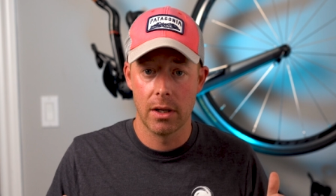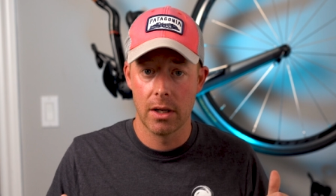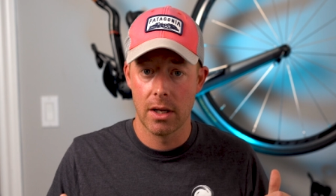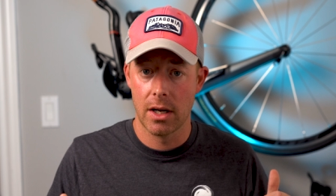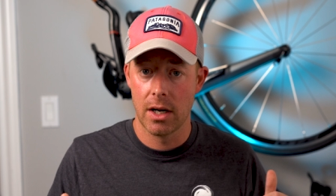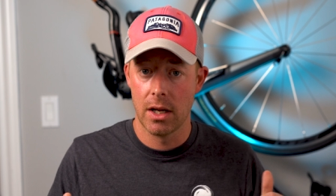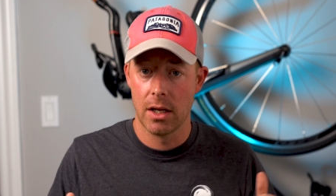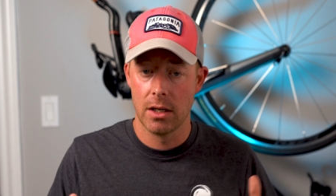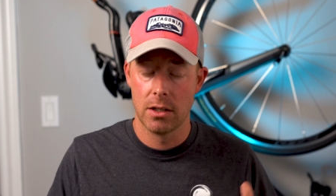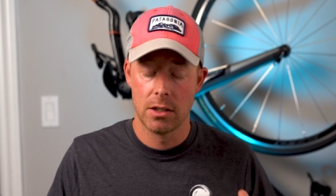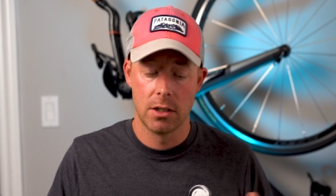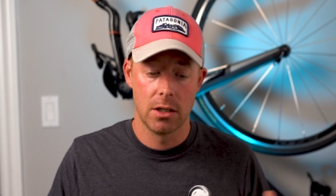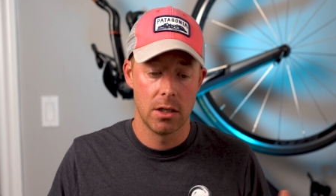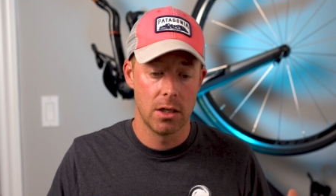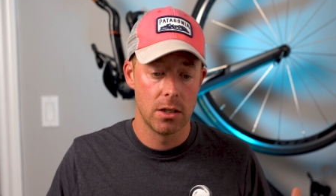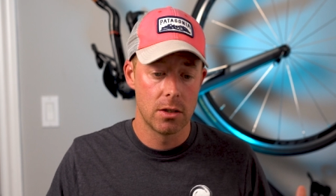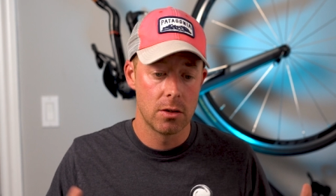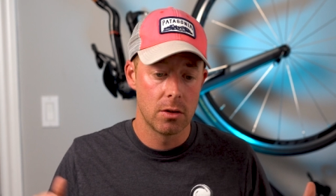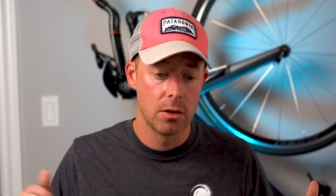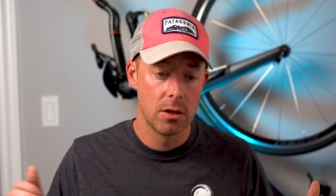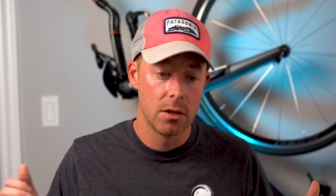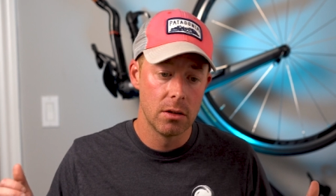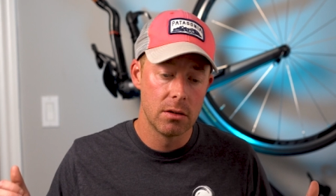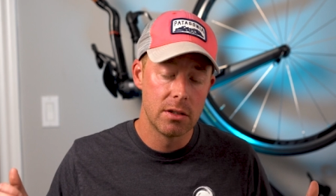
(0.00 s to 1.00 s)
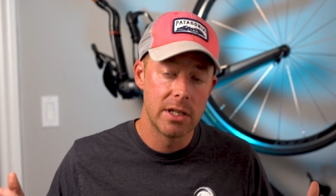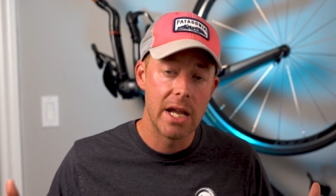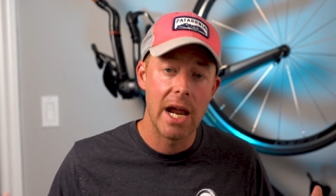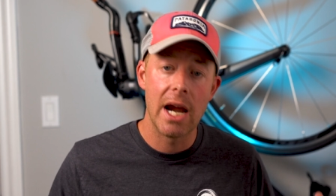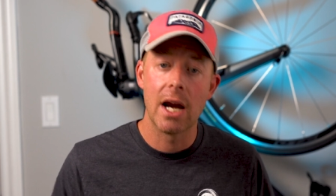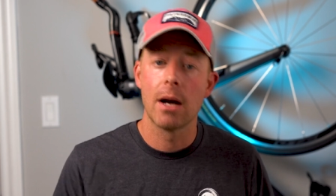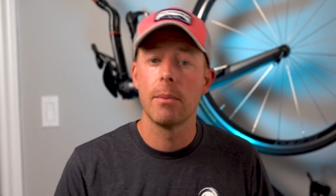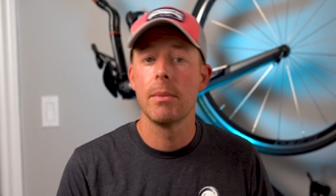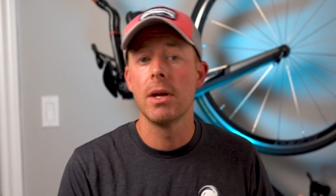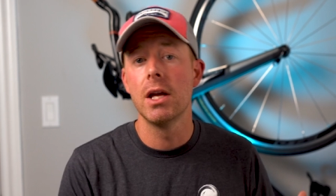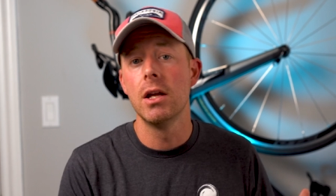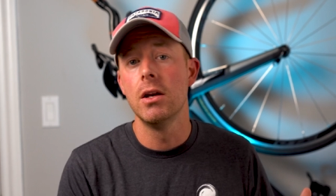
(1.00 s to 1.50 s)
gonna just
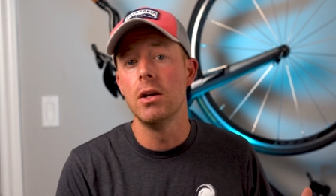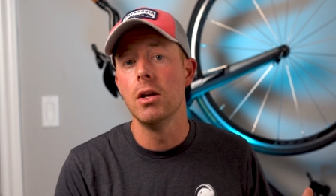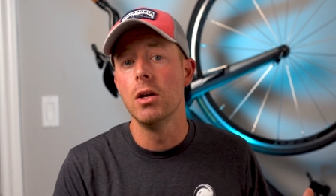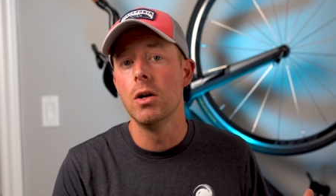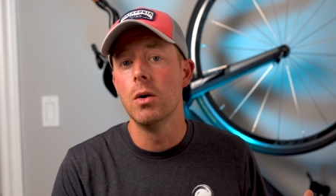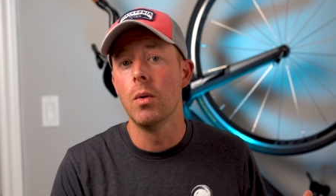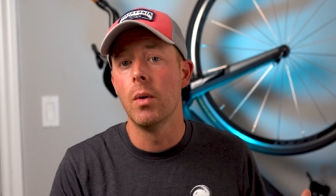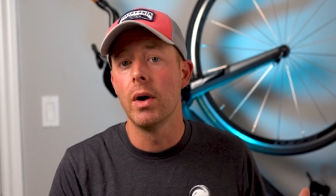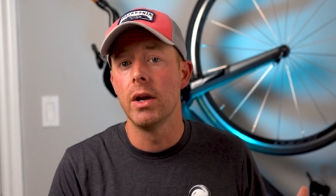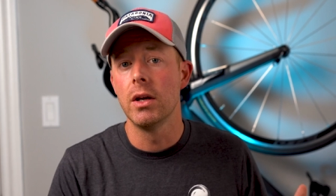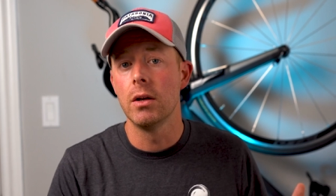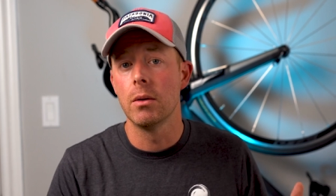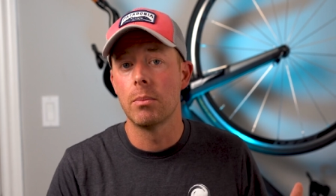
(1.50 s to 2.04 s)
tear me a new one,